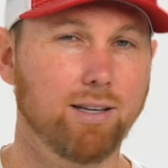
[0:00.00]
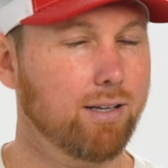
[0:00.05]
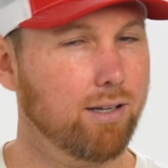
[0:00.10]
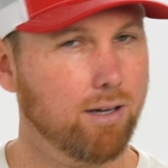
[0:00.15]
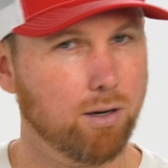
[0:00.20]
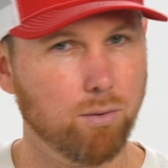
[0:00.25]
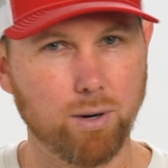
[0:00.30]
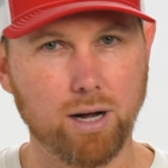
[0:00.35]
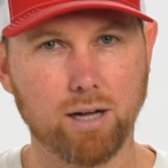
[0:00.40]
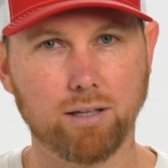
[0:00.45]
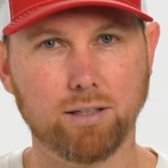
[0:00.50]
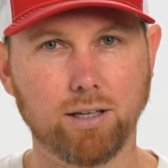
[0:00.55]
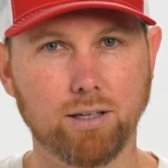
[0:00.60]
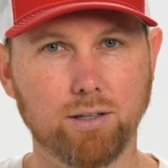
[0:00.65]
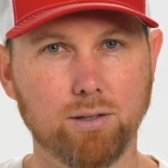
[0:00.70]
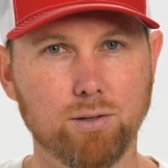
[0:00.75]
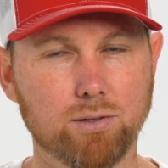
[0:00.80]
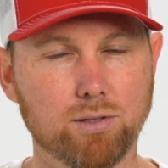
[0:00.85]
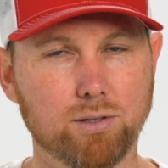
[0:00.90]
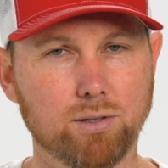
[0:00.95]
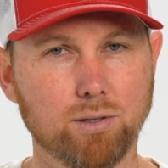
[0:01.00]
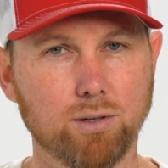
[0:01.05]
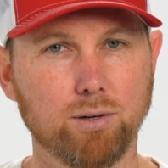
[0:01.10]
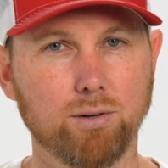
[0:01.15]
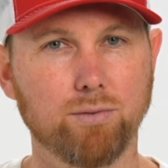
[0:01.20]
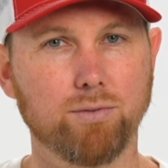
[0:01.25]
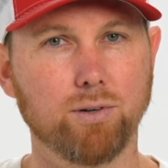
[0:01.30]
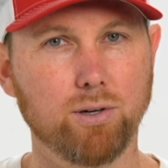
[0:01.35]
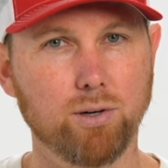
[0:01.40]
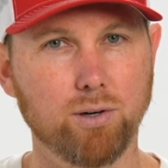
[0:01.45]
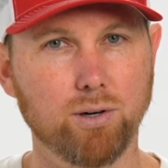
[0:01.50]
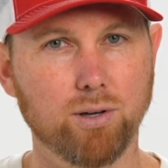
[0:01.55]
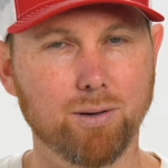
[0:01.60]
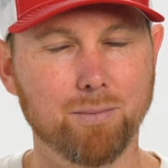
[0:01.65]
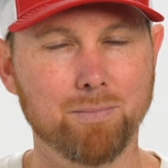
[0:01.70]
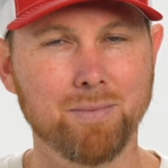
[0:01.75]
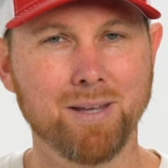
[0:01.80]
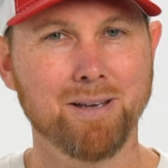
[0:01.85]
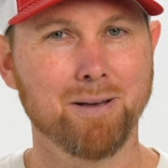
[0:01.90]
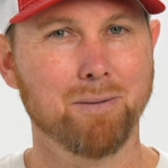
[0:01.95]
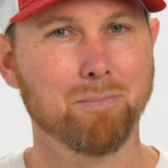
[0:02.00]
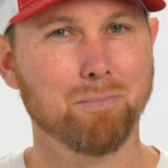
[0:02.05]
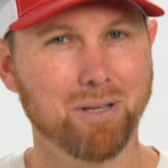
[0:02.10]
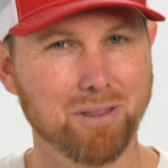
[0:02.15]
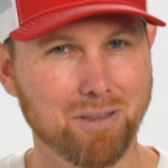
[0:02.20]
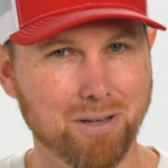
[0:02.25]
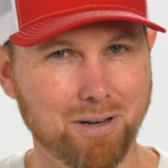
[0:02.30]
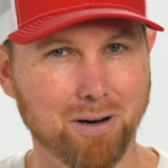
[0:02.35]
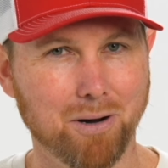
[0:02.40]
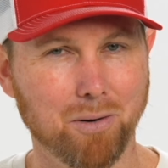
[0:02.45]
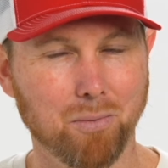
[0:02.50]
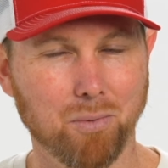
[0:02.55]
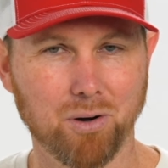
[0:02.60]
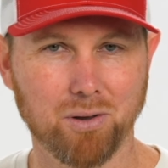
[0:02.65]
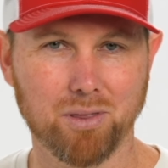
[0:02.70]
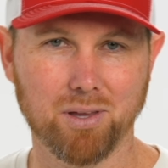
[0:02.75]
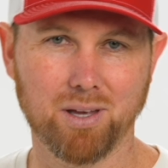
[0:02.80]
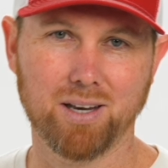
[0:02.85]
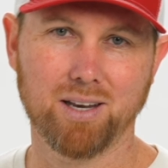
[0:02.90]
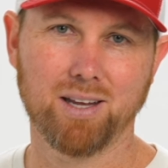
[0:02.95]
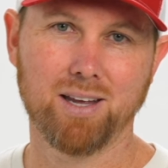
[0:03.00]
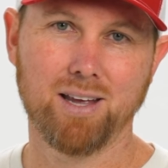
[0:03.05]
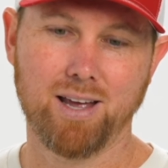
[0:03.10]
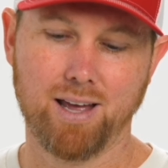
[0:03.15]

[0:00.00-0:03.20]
take a while to get used to if you're new to them, but they are worth it.